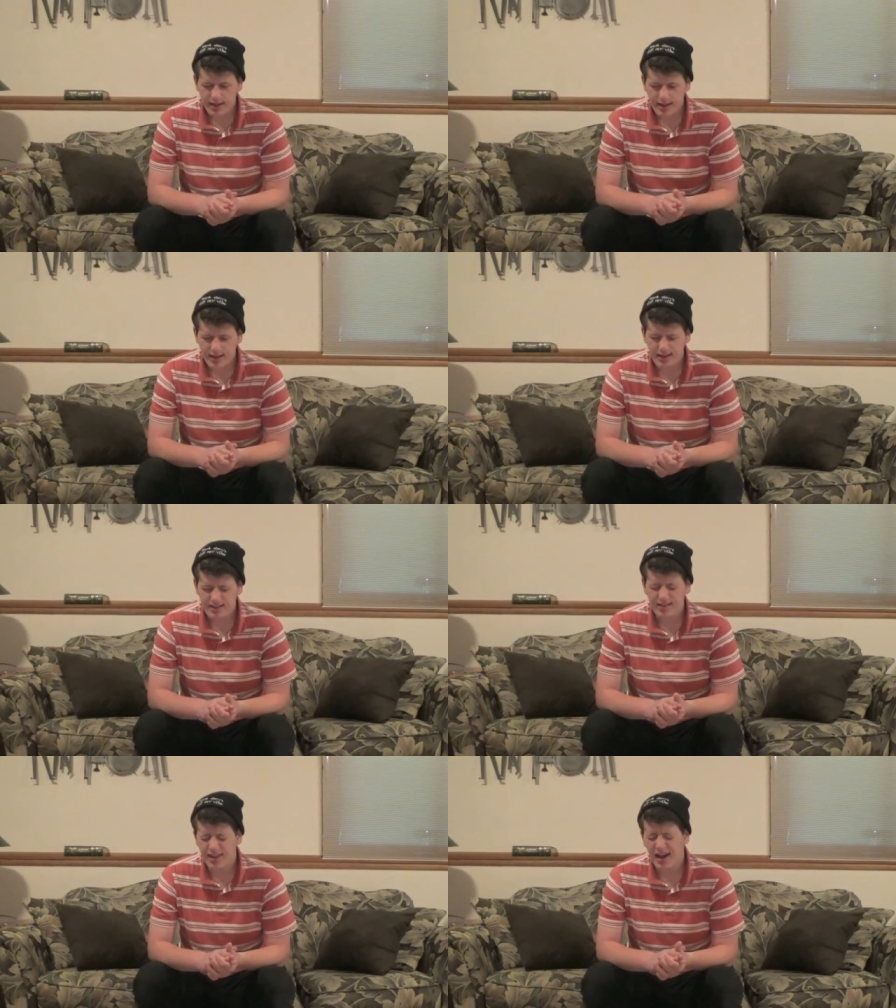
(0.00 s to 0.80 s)

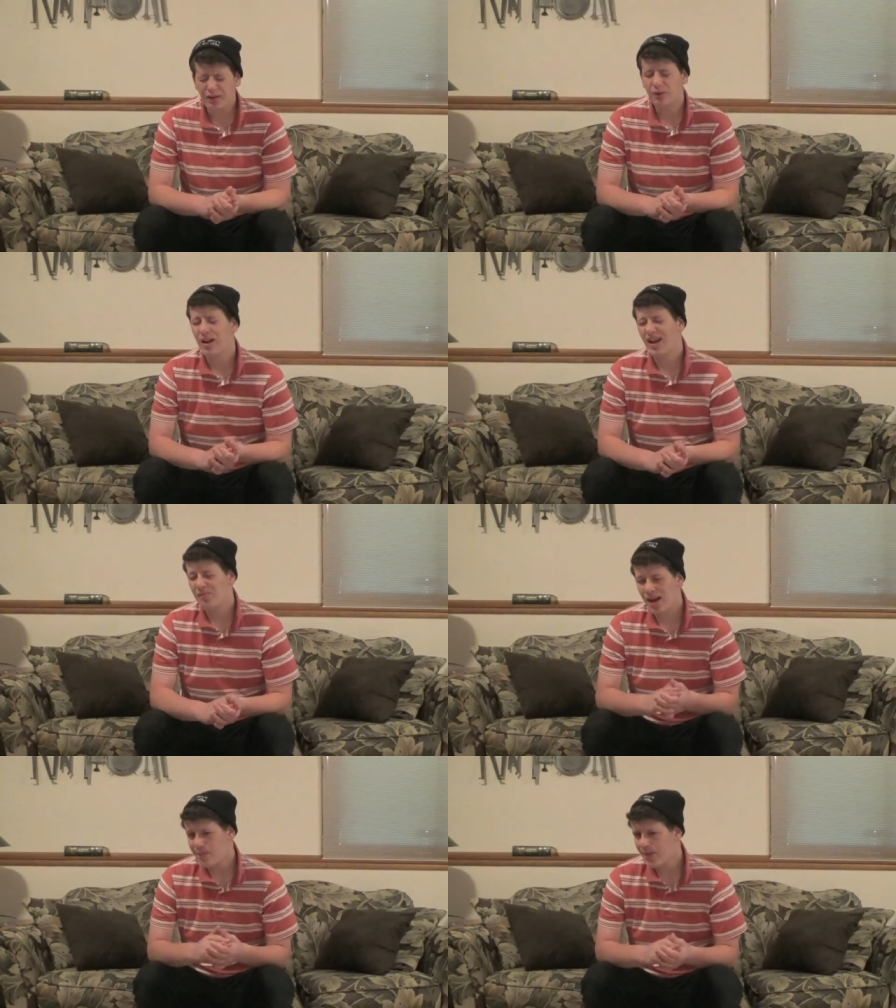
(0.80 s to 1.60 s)
is not, in
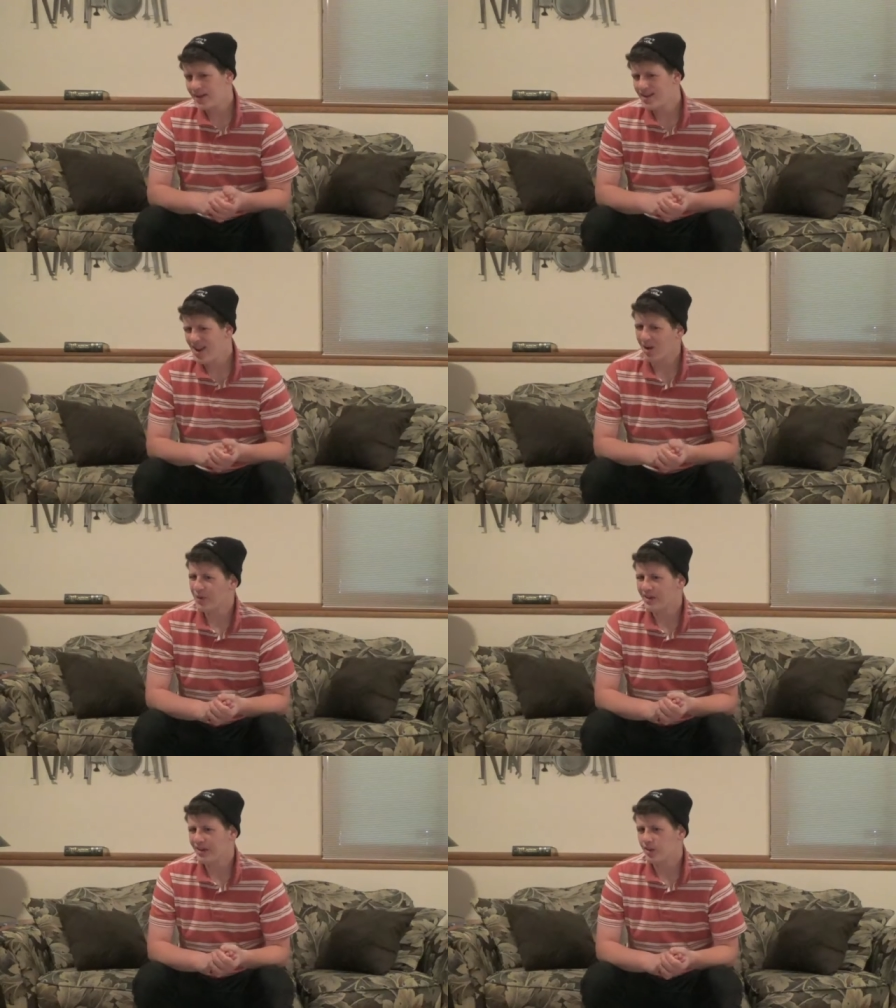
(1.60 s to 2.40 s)
my opinion, not
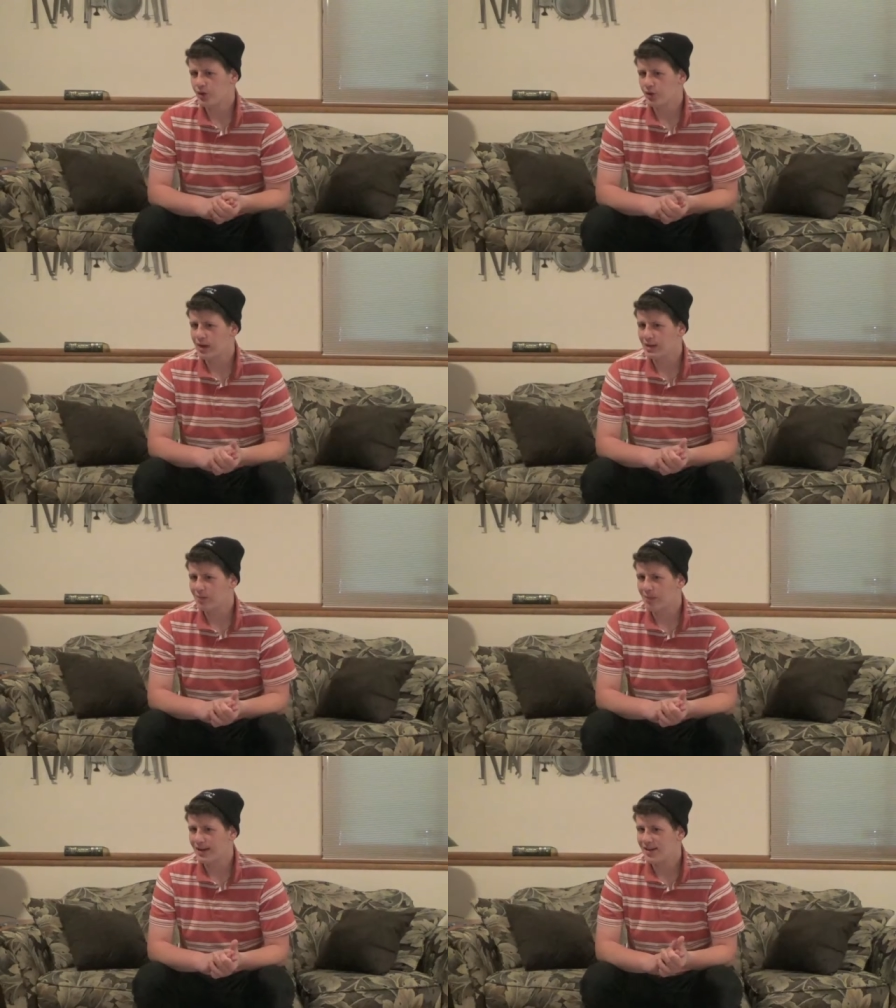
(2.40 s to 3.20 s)
really the
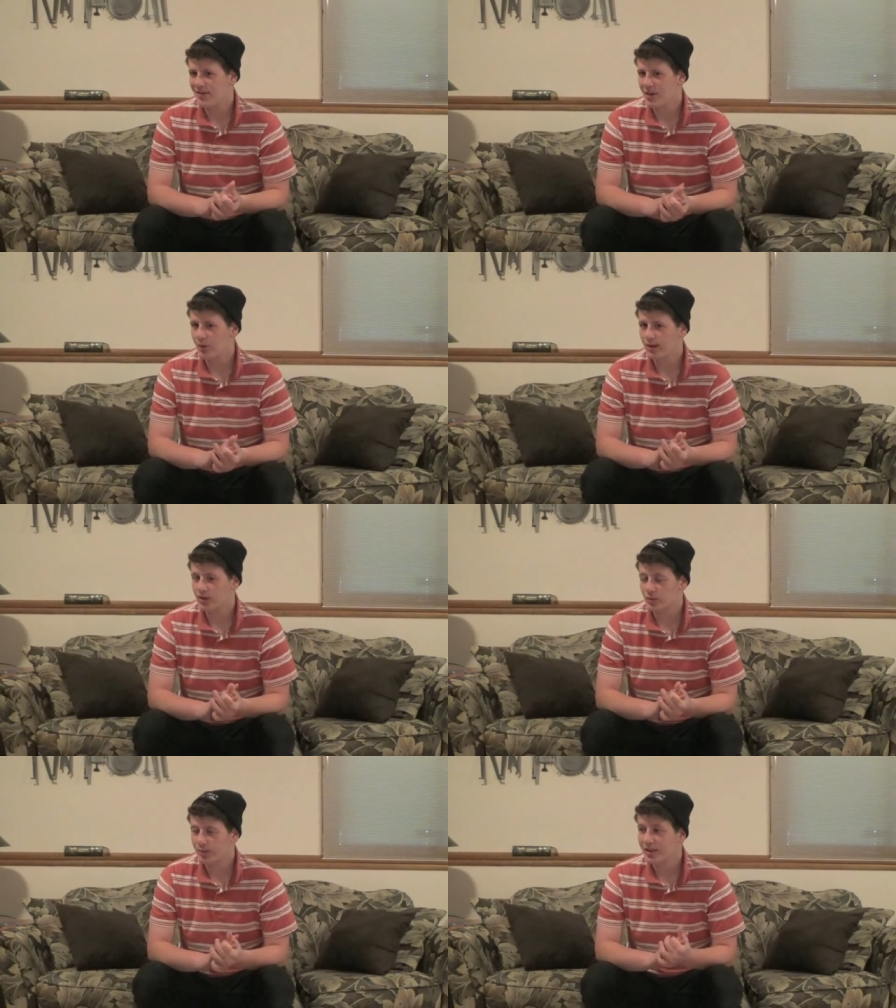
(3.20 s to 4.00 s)
directing by David O.
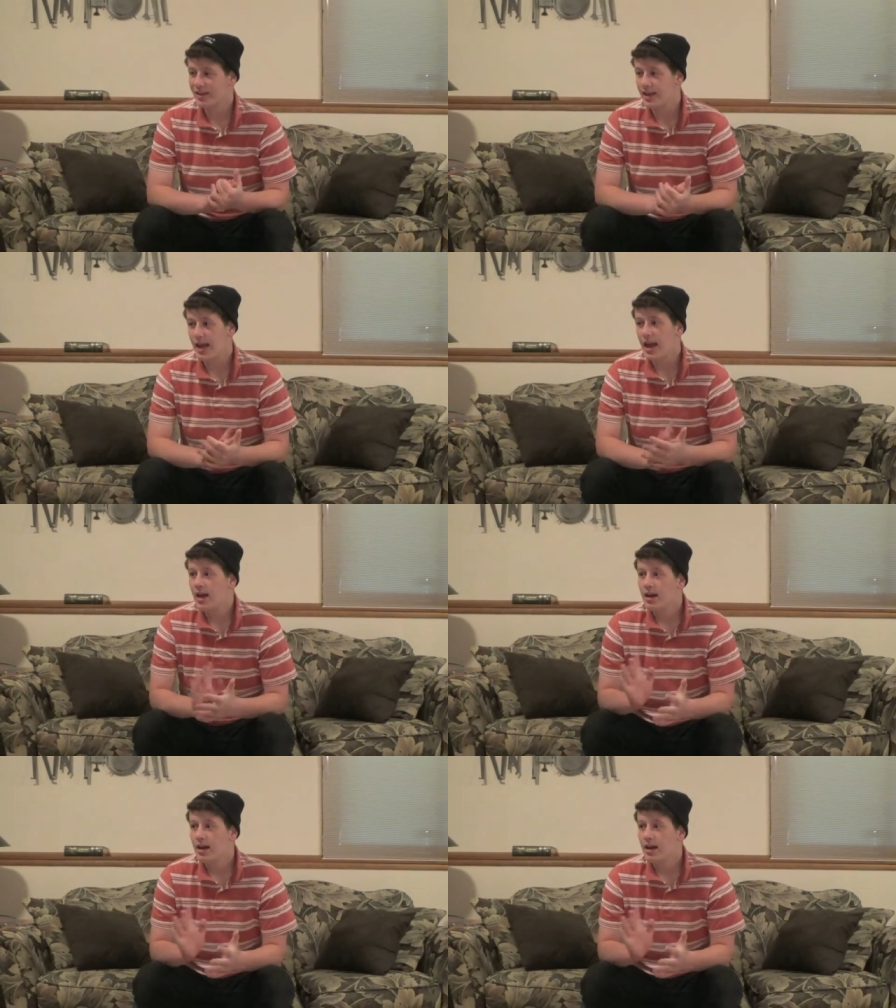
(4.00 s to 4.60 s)
Russell, but the